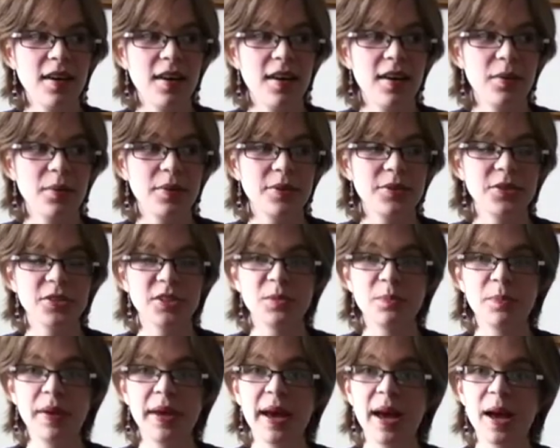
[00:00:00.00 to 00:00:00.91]
I would
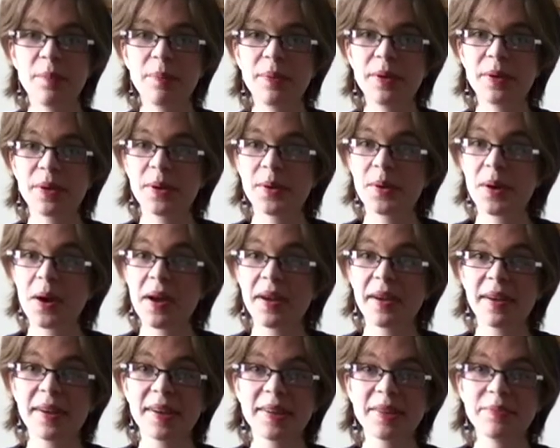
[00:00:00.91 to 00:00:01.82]
just be happier
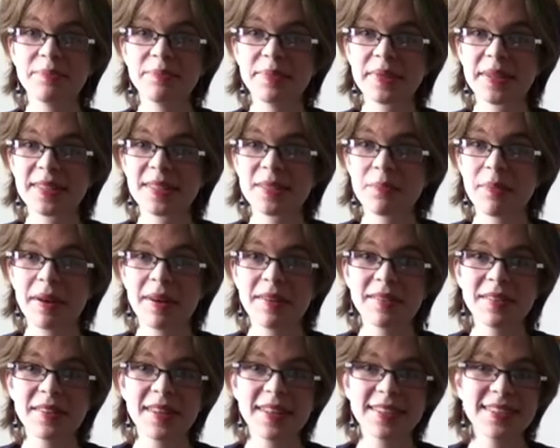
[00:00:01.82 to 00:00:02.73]
crying because
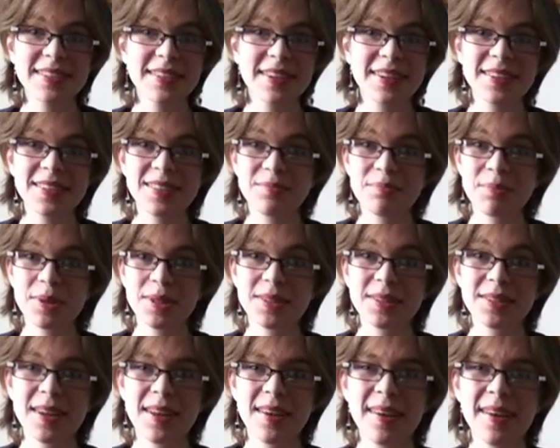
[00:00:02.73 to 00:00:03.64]
apparently that's the kind of
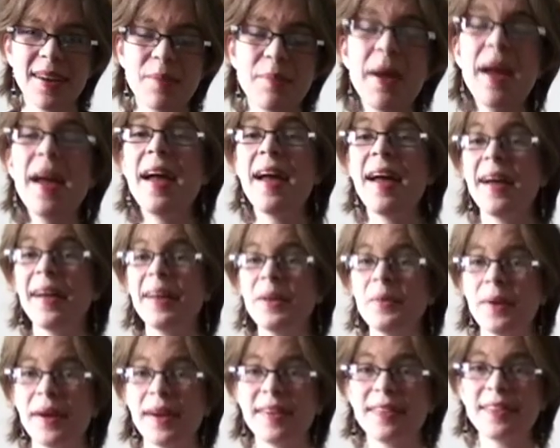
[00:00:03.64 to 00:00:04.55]
person I am.
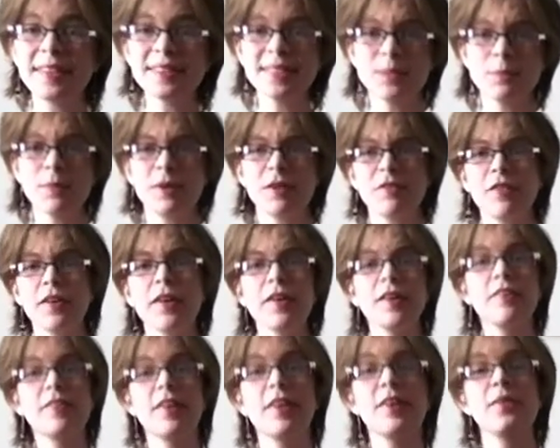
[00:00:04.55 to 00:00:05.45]
Anyway, this has been a
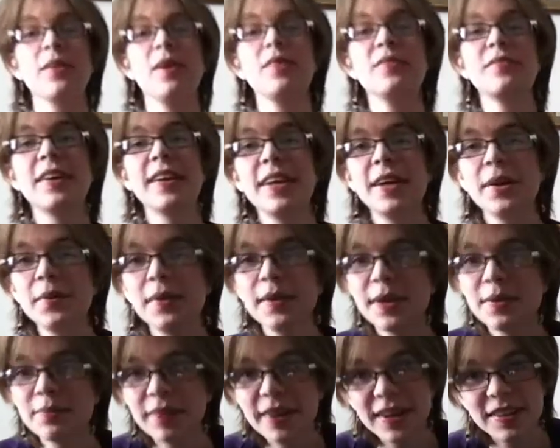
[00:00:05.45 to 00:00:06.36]
very, very long video
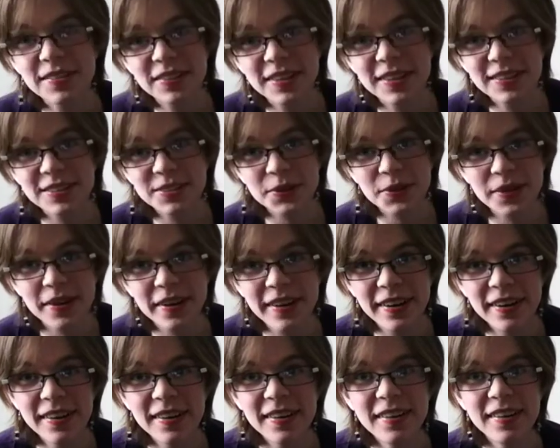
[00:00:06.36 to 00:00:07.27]
and I'm very, very
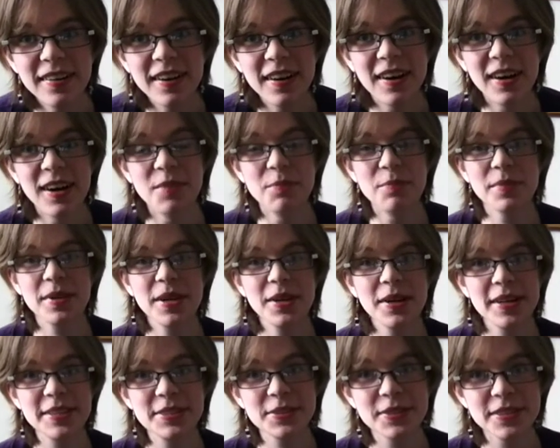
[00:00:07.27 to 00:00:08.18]
sorry. Um,
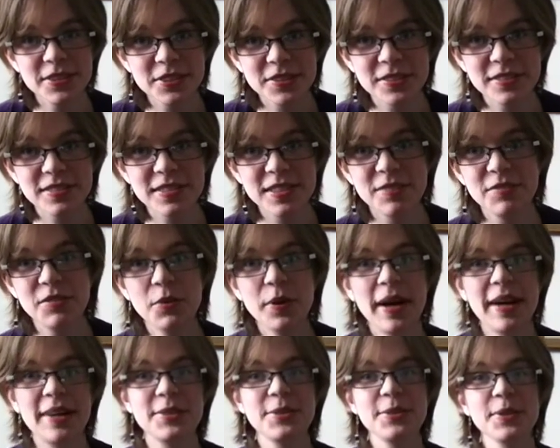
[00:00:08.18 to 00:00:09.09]
congratulations if you
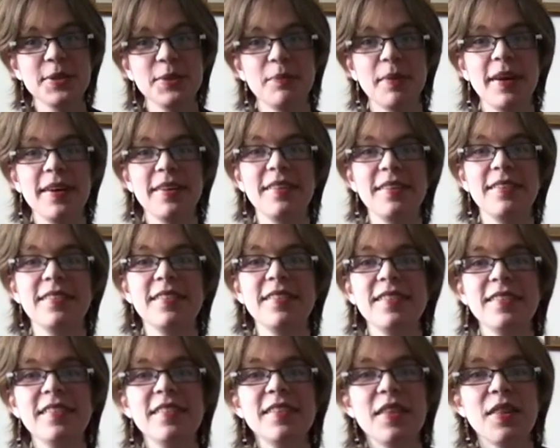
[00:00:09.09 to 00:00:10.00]
actually made
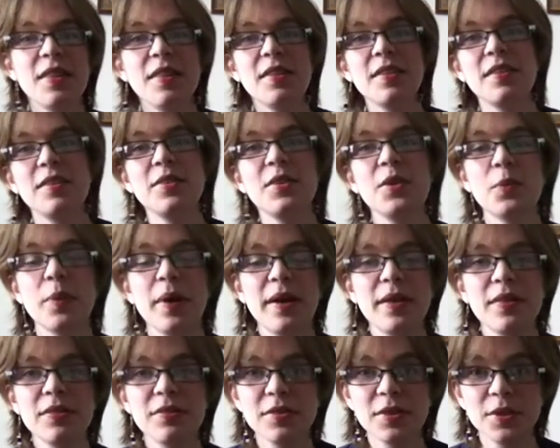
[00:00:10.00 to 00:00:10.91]
your
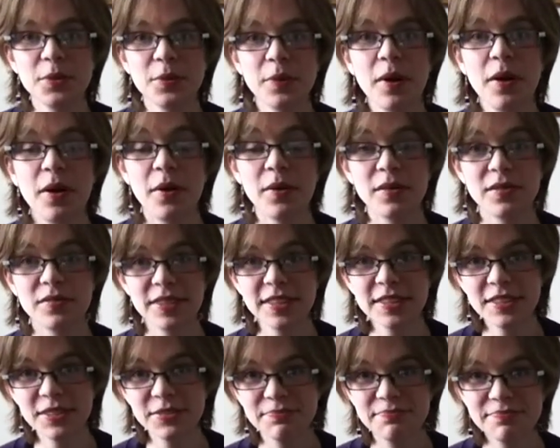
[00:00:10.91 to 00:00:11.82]
way through all of
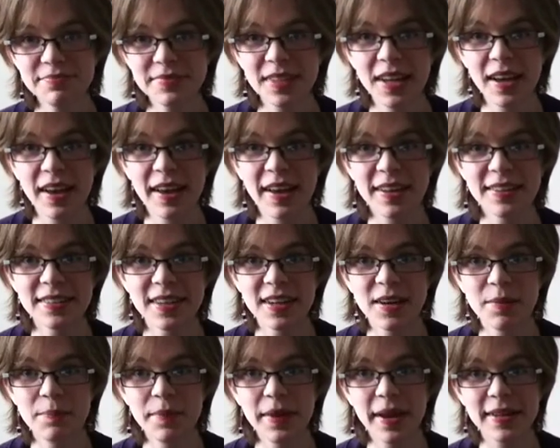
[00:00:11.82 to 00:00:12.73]
it. And
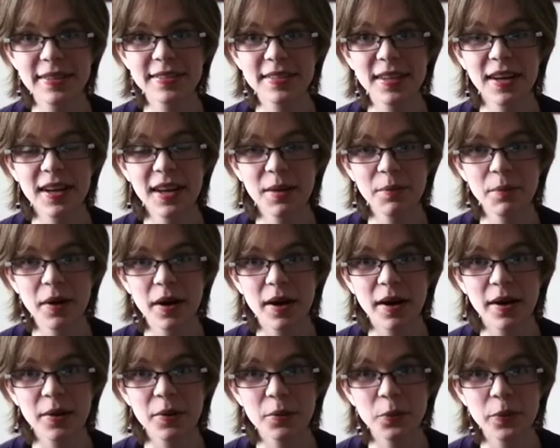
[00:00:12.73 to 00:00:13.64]
um, next time
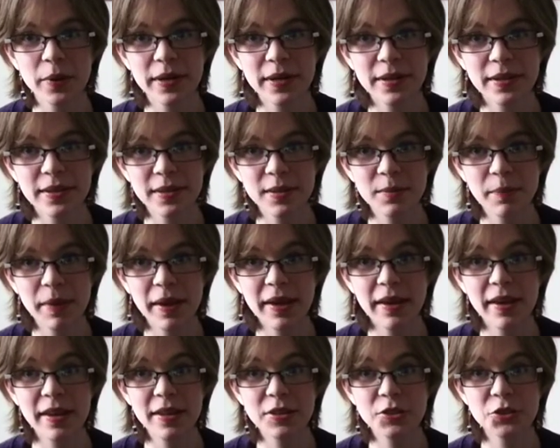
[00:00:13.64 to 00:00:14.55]
I will
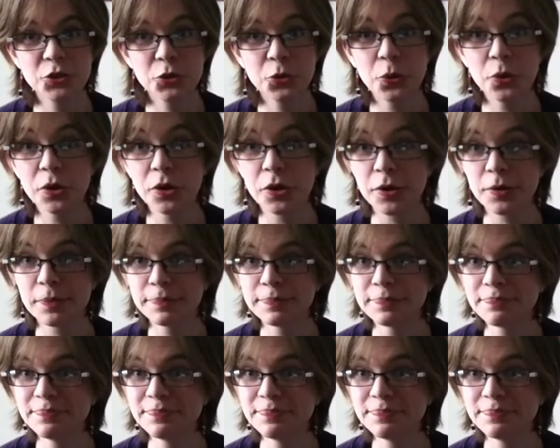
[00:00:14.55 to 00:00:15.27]
make it shorter.